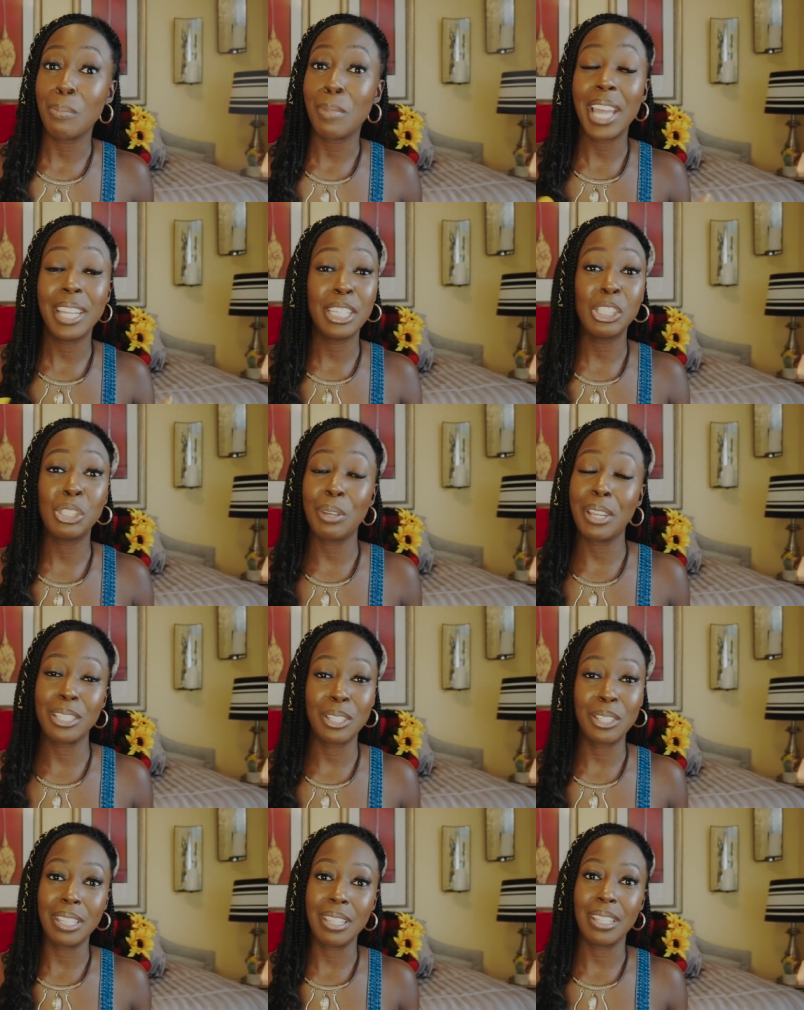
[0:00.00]
my initial
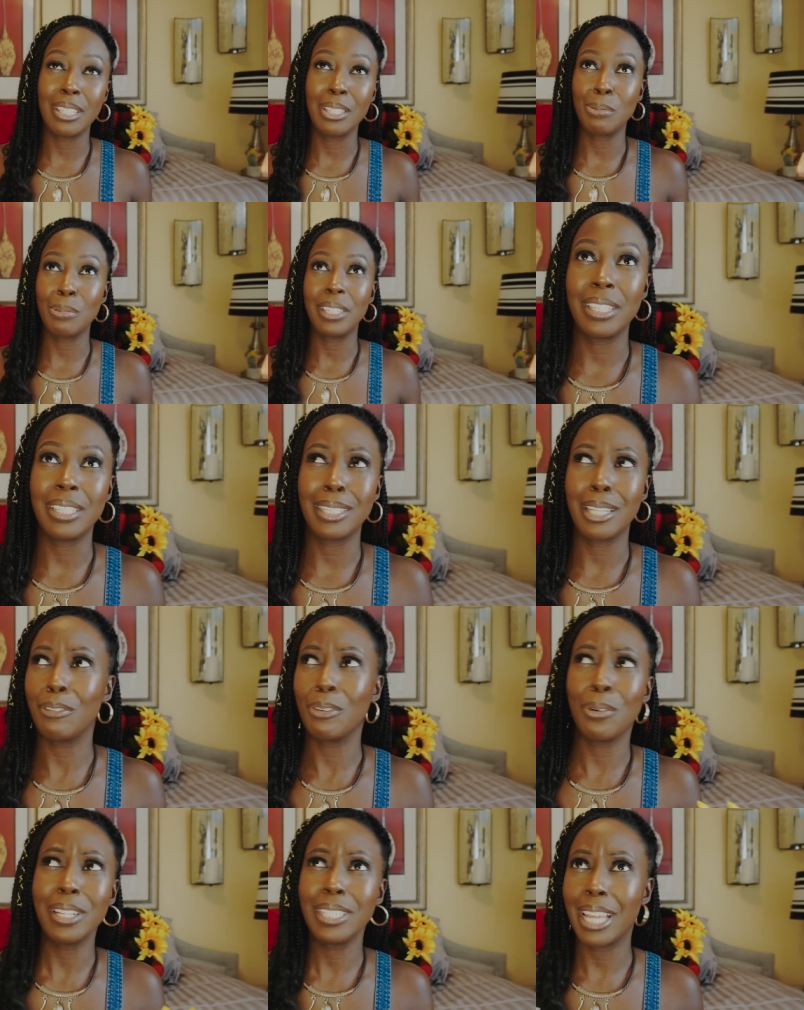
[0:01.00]
answer to this was,
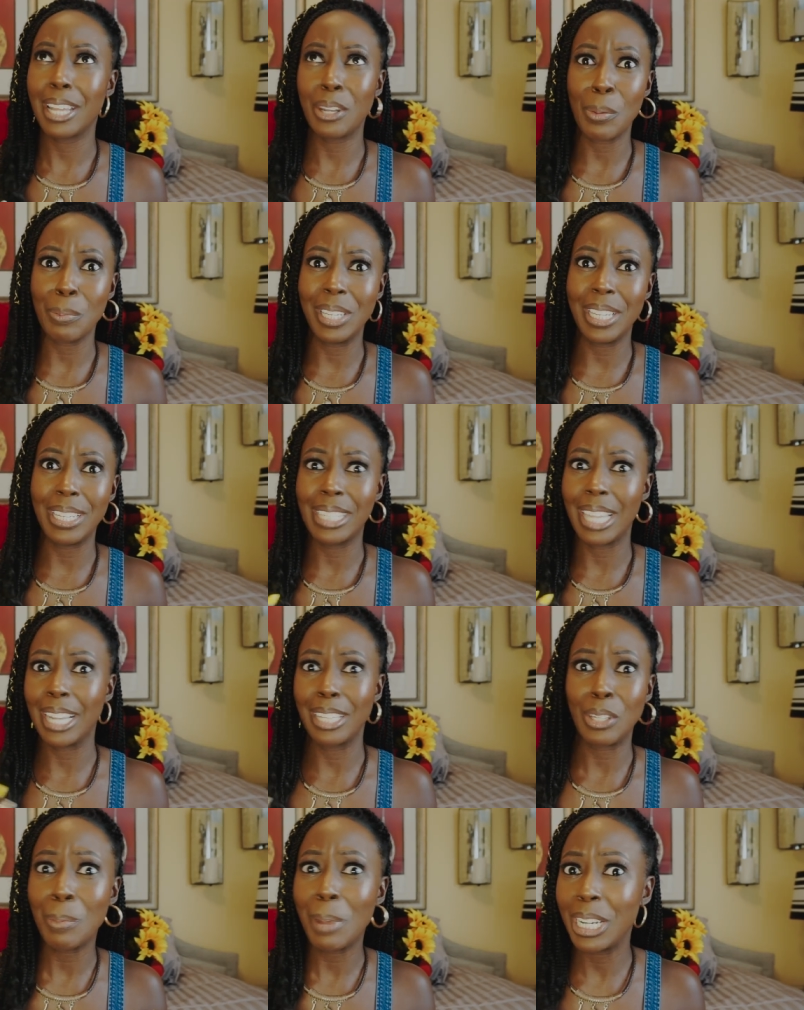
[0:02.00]
of course I know me.
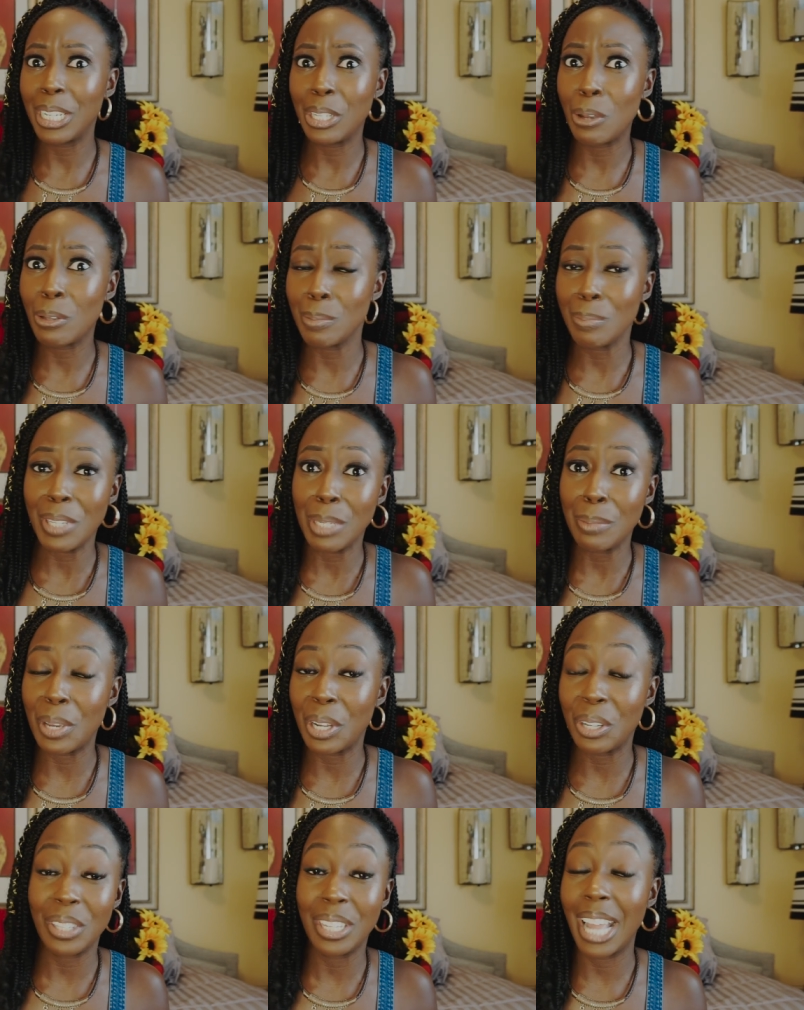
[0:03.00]
Like nobody knows me
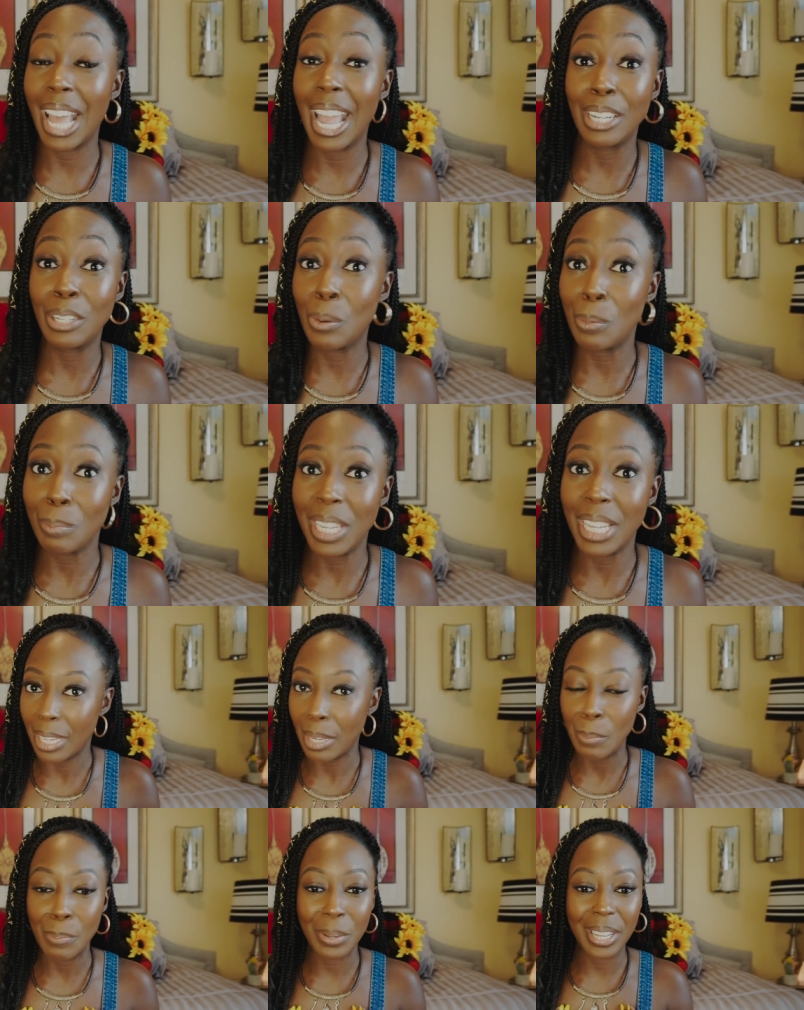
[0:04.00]
better than I know
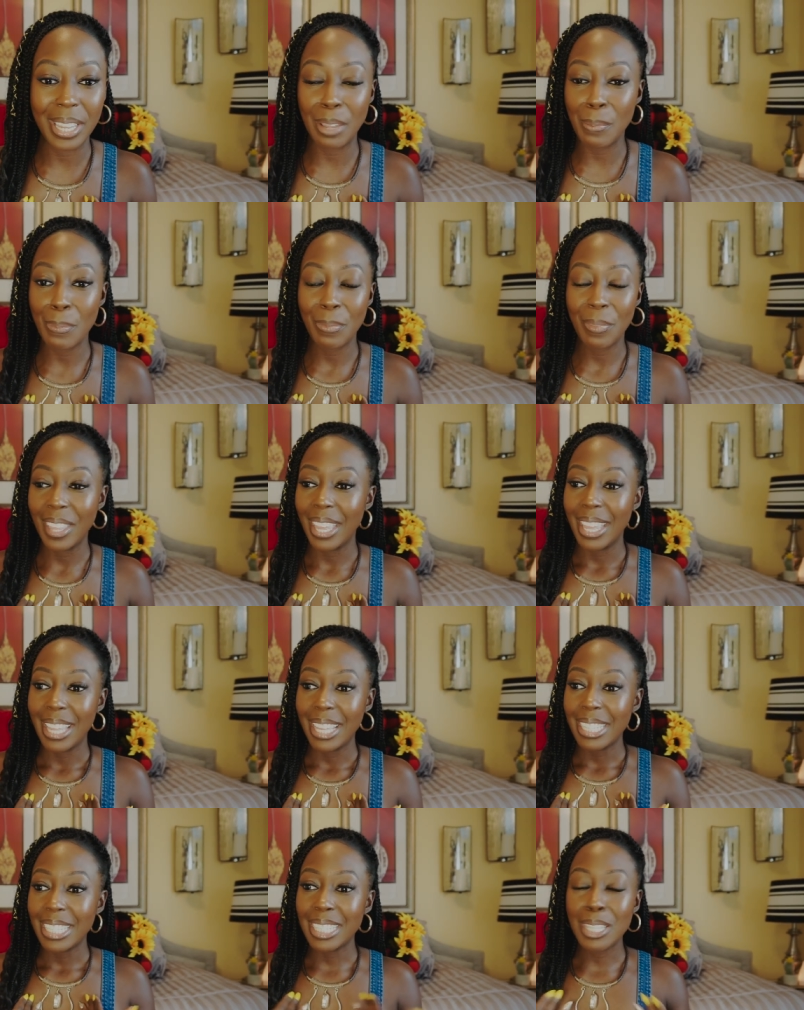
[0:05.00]
me. But
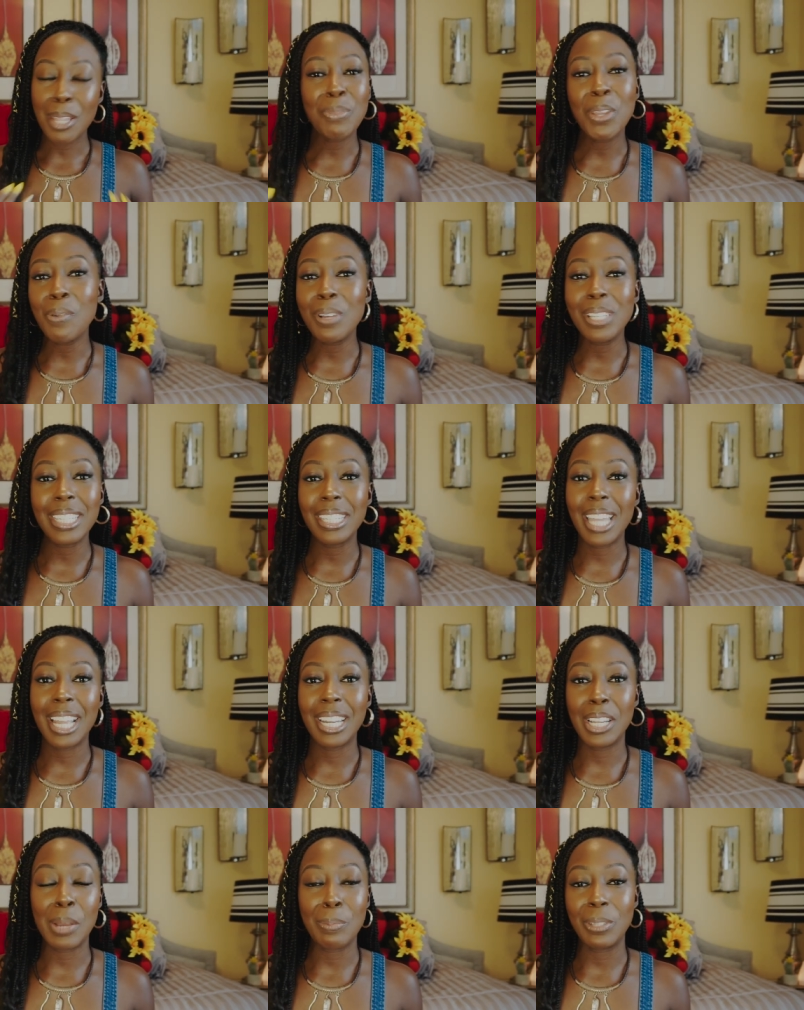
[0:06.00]
something wasn't
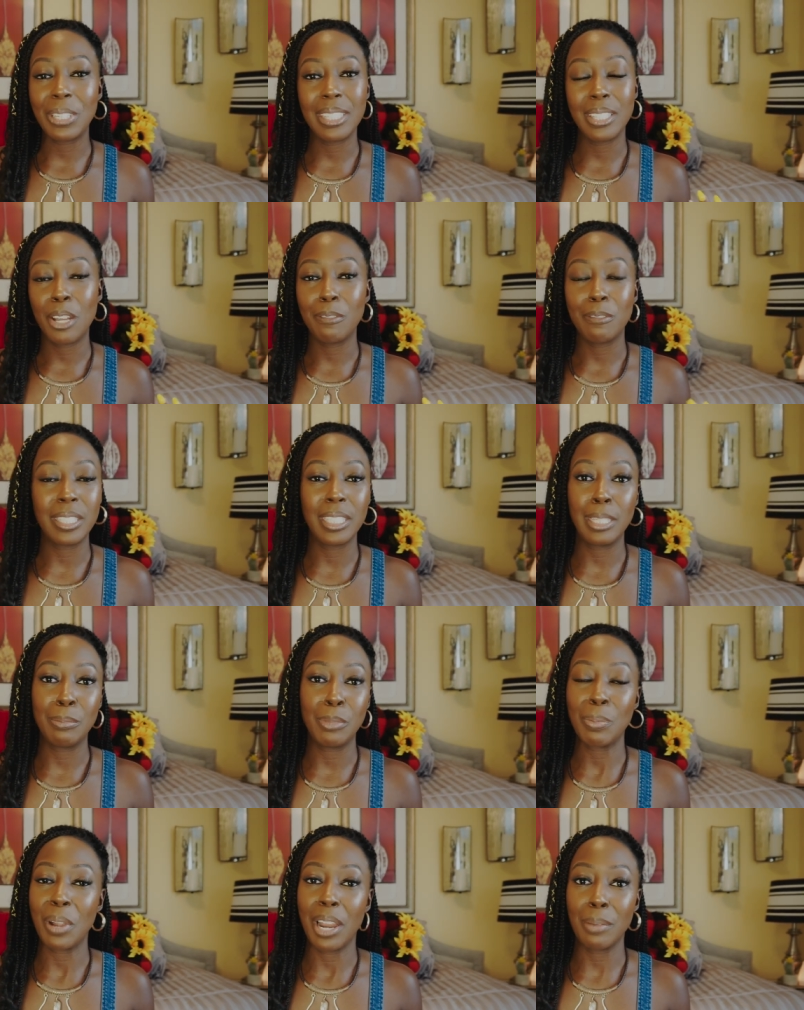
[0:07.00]
lining up in the
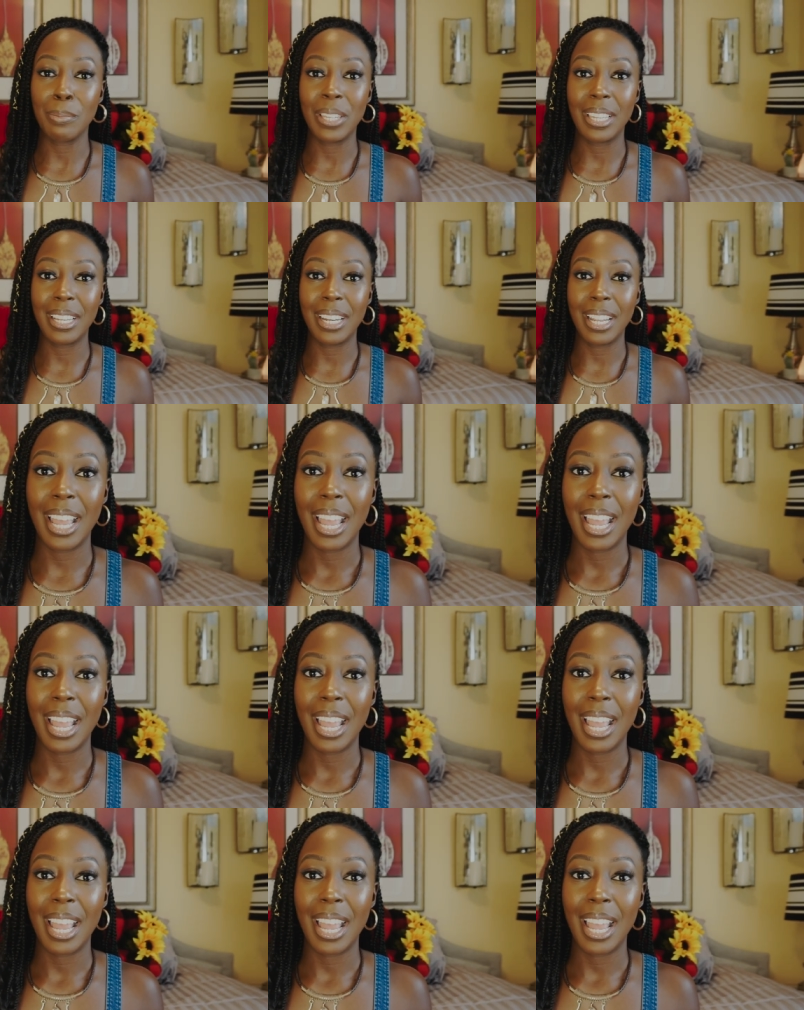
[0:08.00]
self-esteem department.